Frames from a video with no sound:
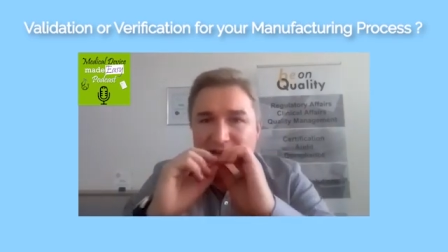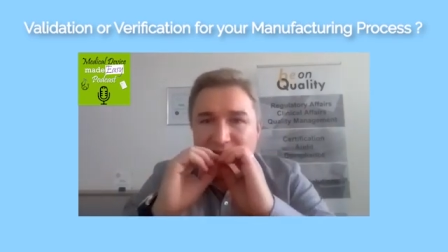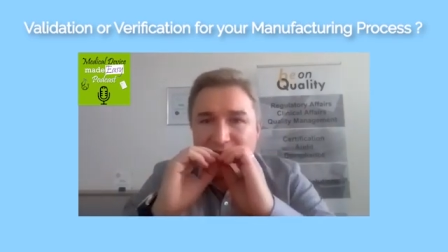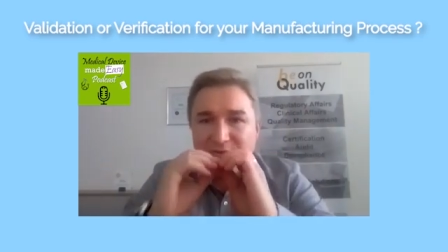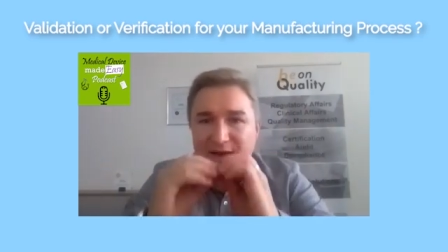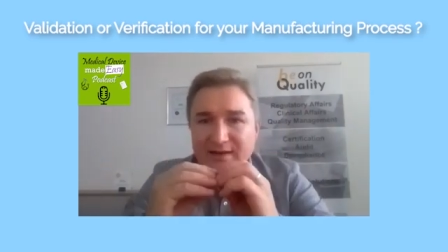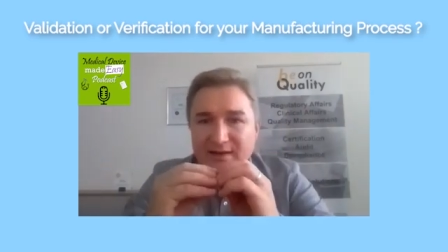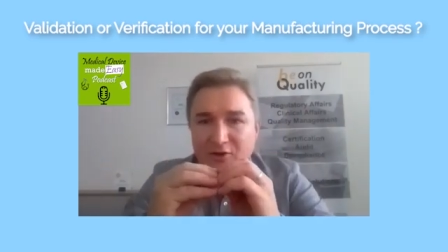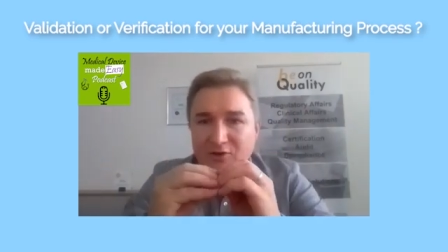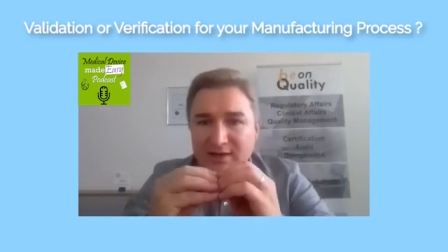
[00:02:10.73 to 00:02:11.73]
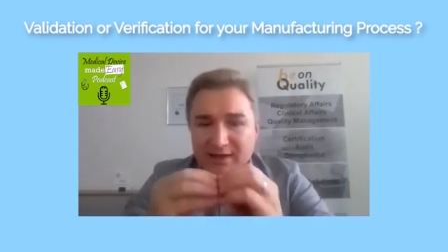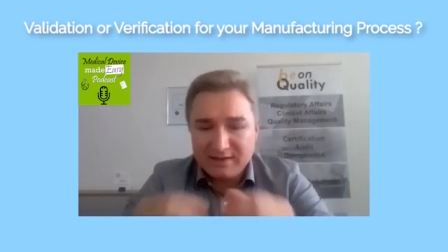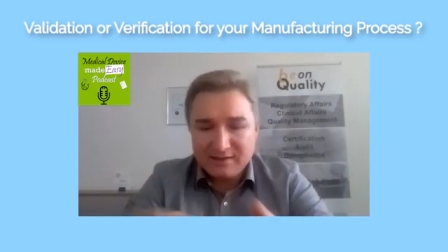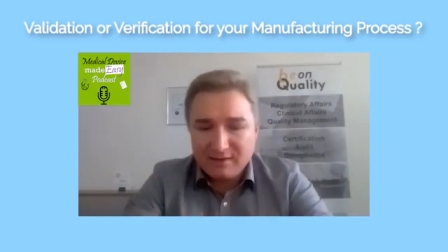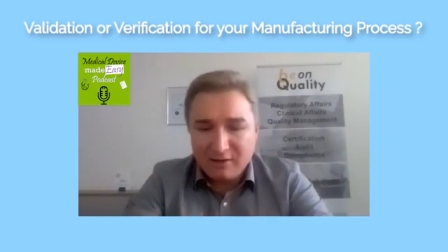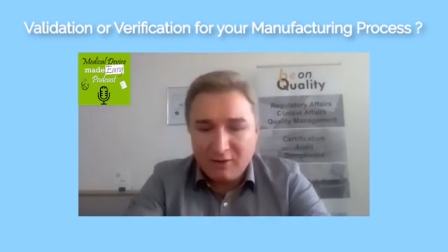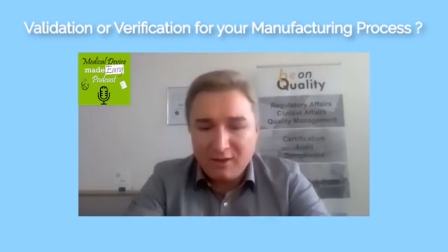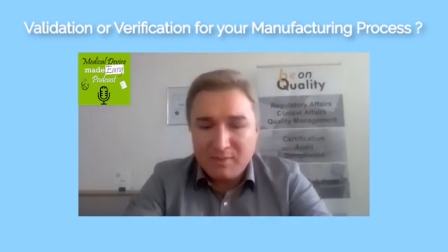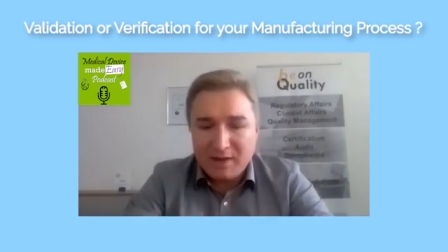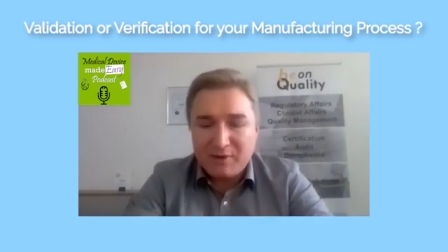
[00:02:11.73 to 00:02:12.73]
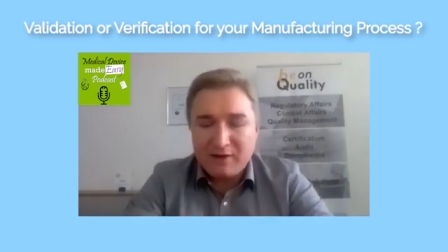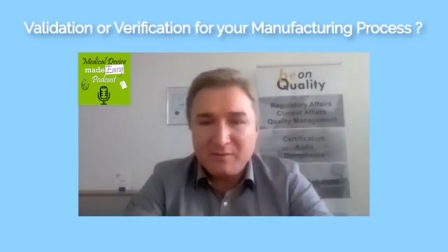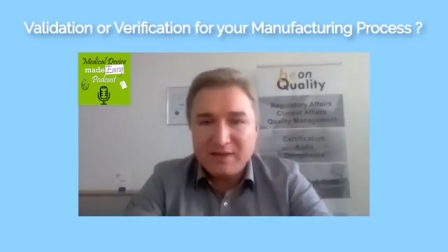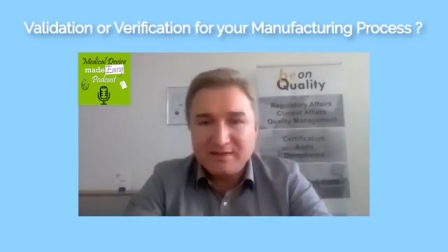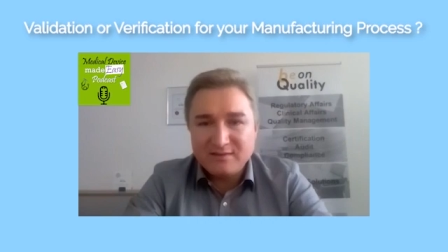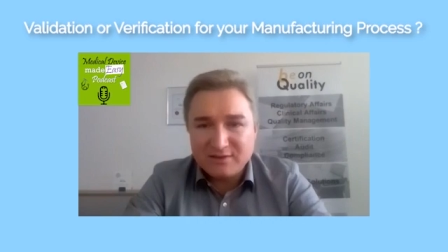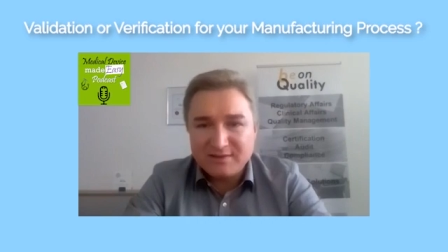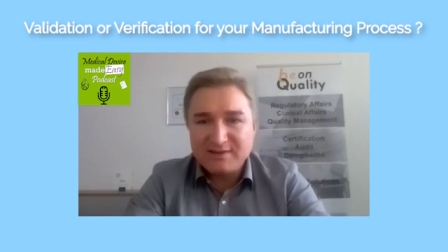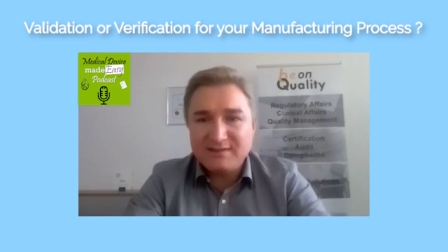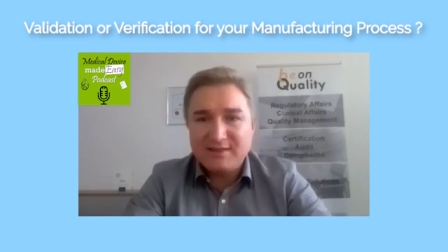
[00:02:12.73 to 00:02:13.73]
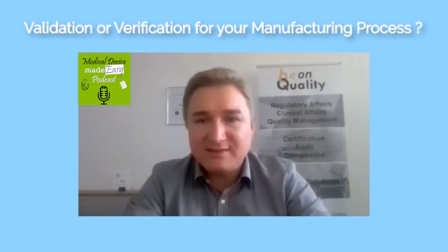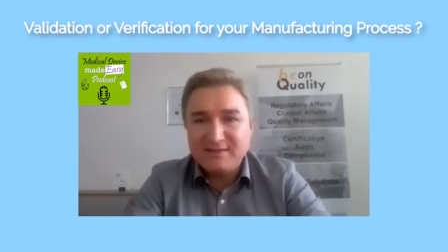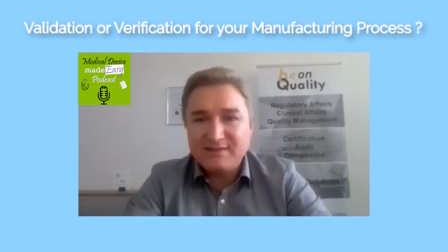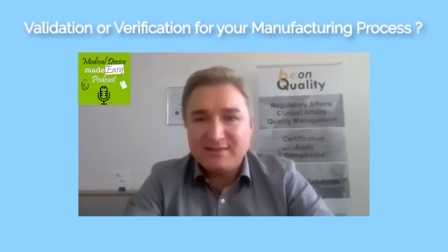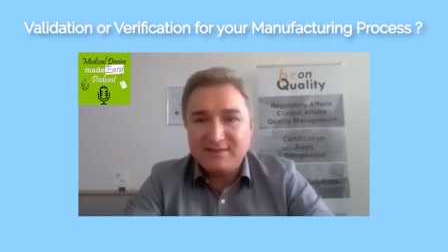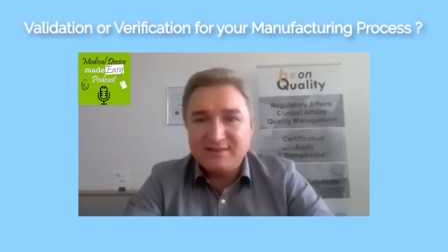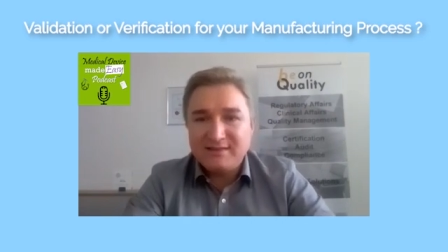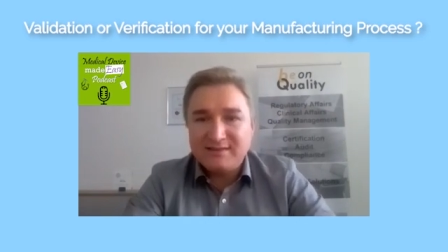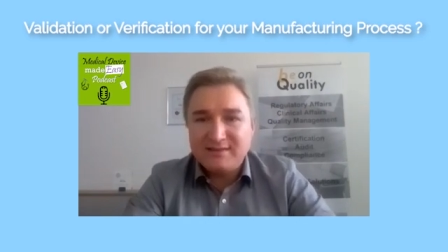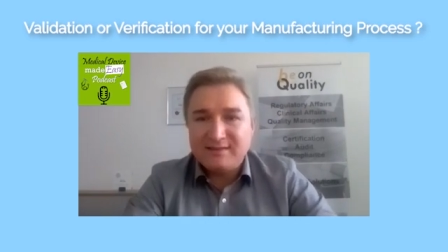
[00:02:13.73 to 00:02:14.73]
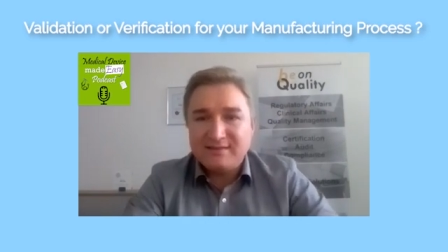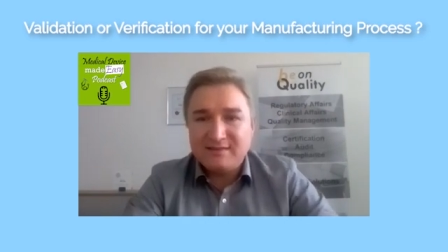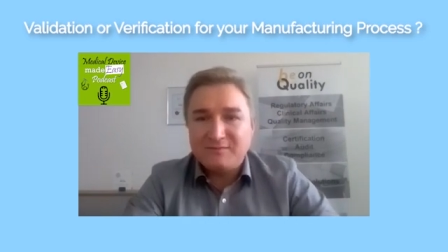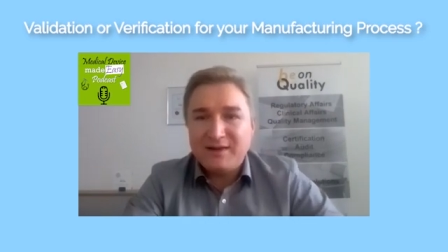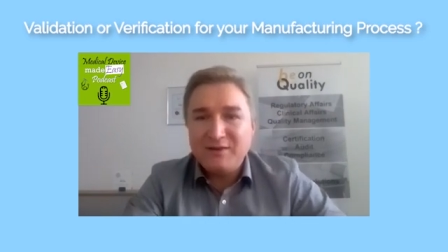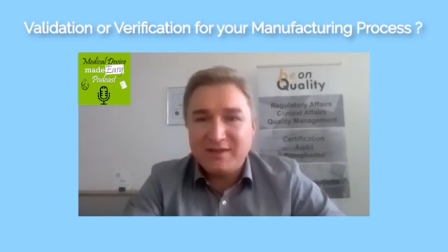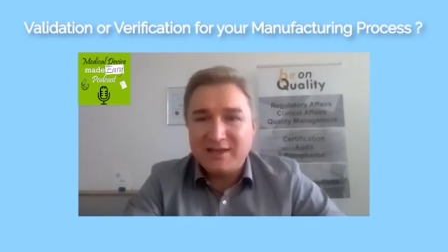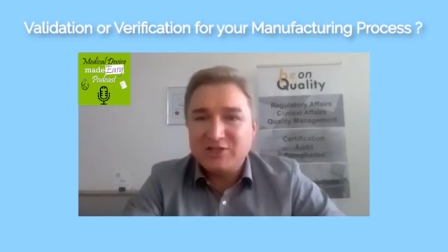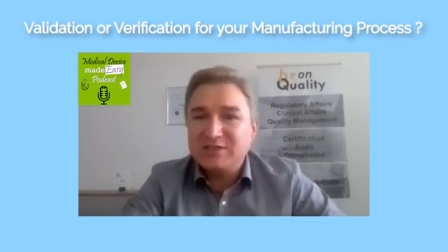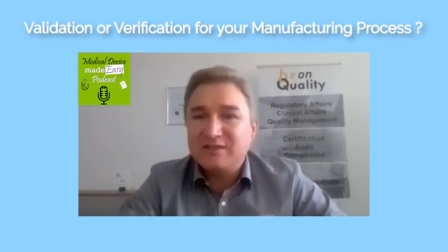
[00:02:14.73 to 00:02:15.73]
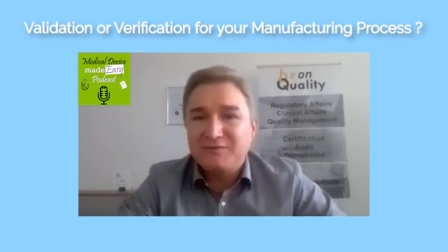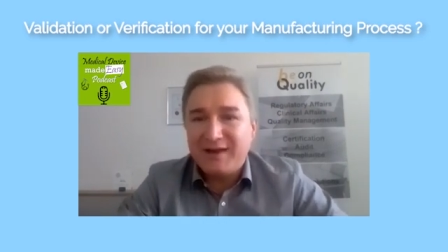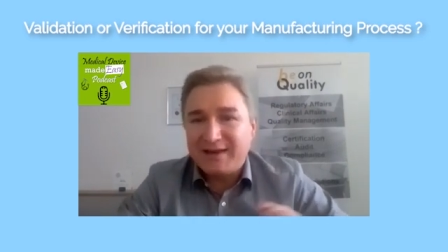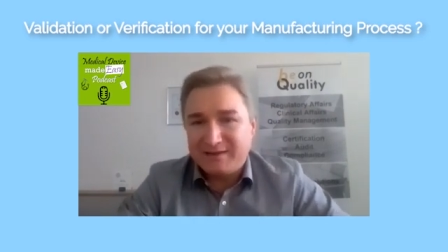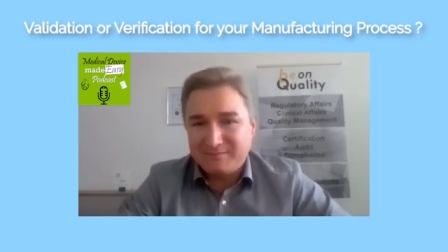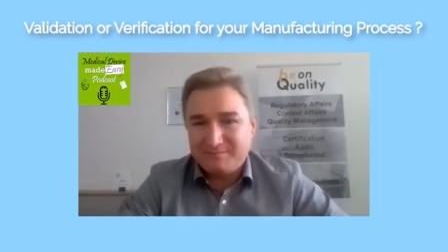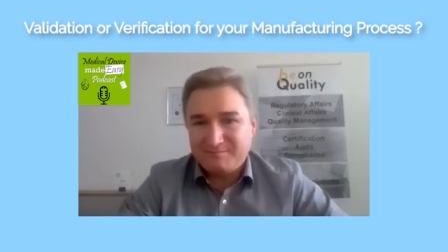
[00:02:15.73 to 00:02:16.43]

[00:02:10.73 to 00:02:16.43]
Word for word: I find out, hey, all my parameters on this and this and this and this and this verification is fine.